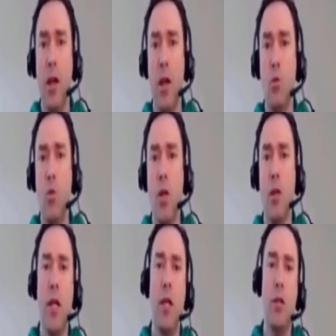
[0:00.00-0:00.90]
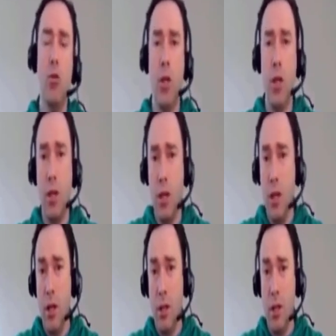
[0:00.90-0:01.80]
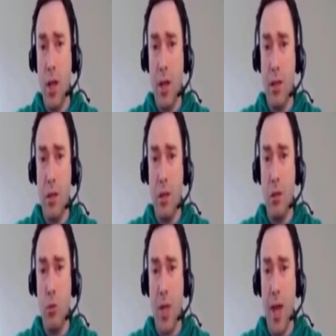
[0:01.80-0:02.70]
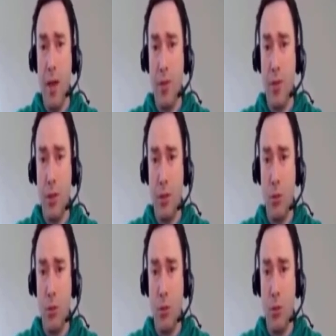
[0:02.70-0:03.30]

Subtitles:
and we're ready to kick the knight with f6.